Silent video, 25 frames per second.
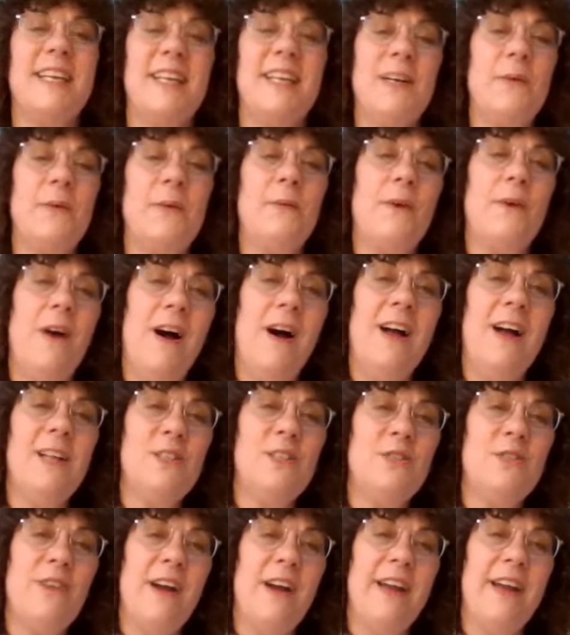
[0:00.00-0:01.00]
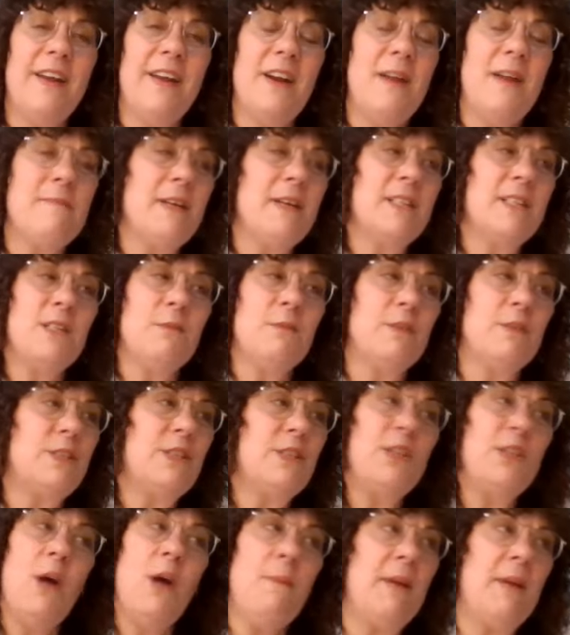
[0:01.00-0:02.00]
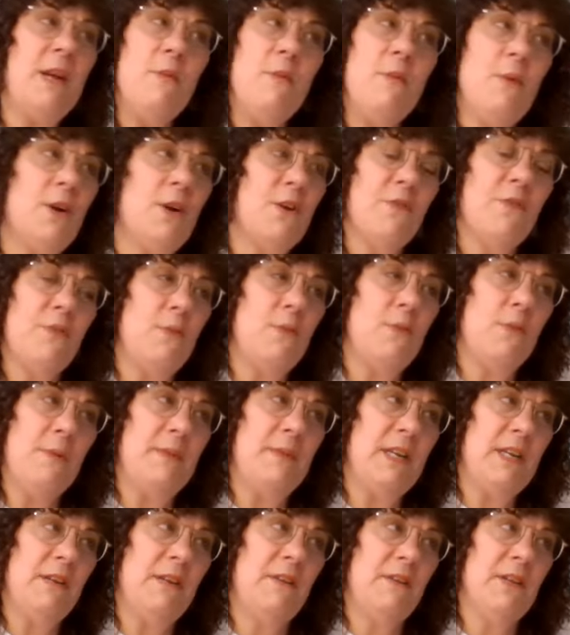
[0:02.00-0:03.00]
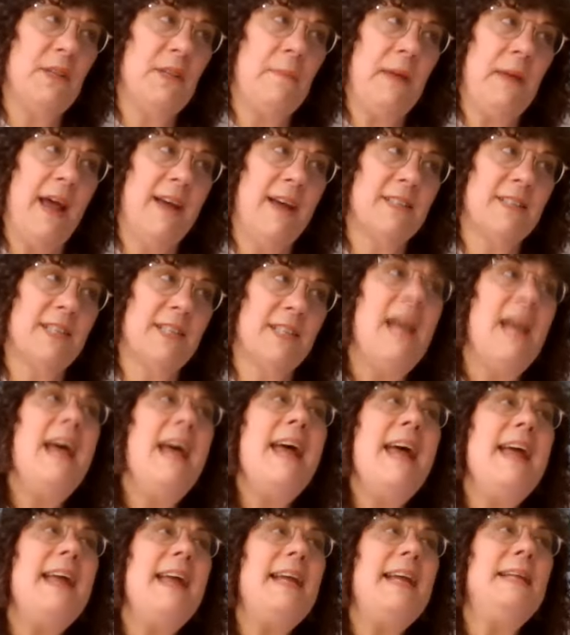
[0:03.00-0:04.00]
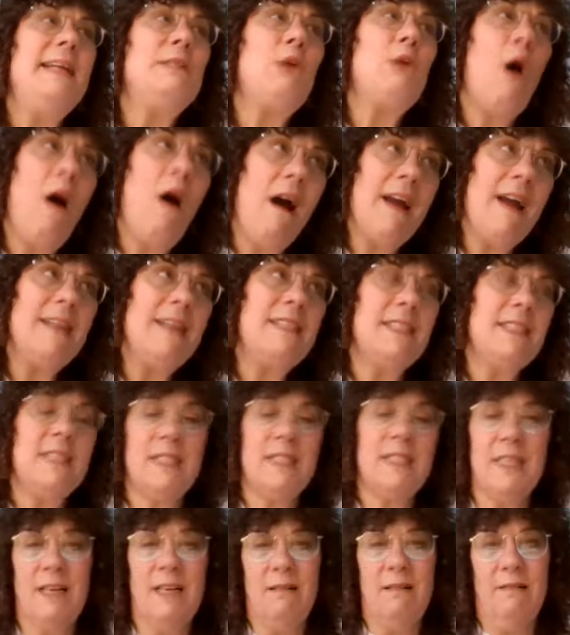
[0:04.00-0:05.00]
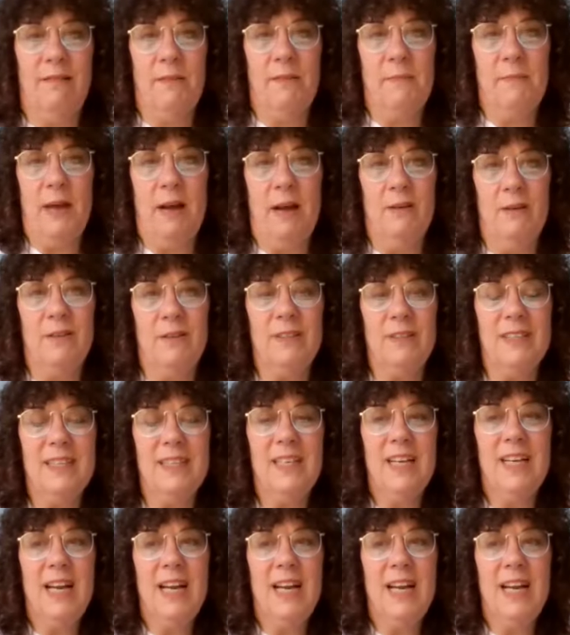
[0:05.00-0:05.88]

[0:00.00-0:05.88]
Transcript: We're all trying our best. There were so many wonderful women here in the past. It's hard to single them out,